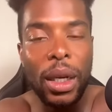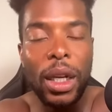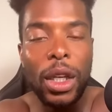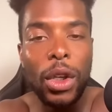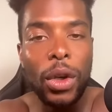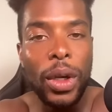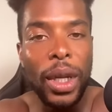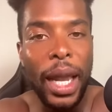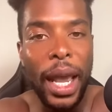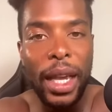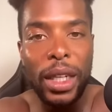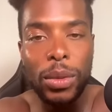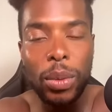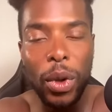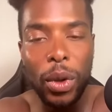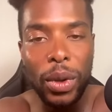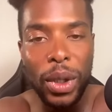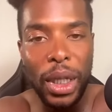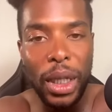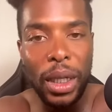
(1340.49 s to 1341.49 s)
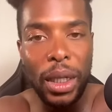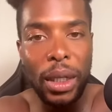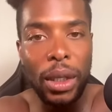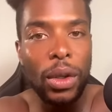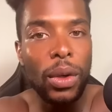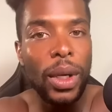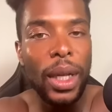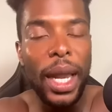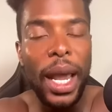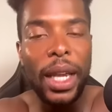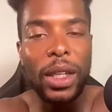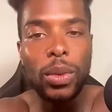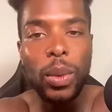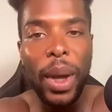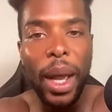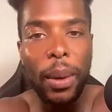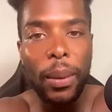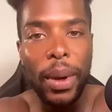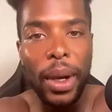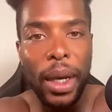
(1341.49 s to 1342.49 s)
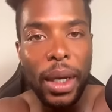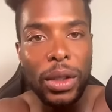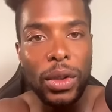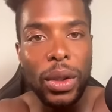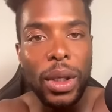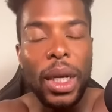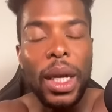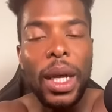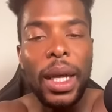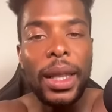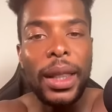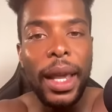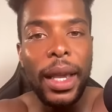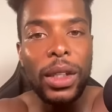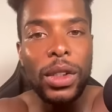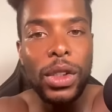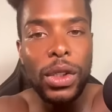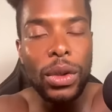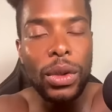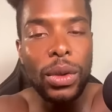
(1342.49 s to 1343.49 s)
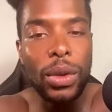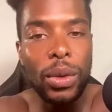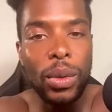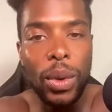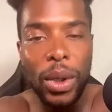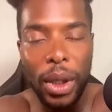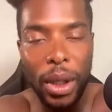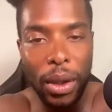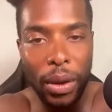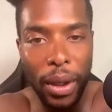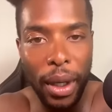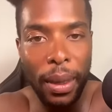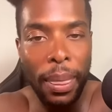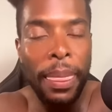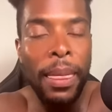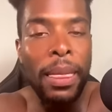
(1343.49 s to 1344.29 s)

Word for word: You can ask Bodine, you can ask Black one hundred. They too will agree.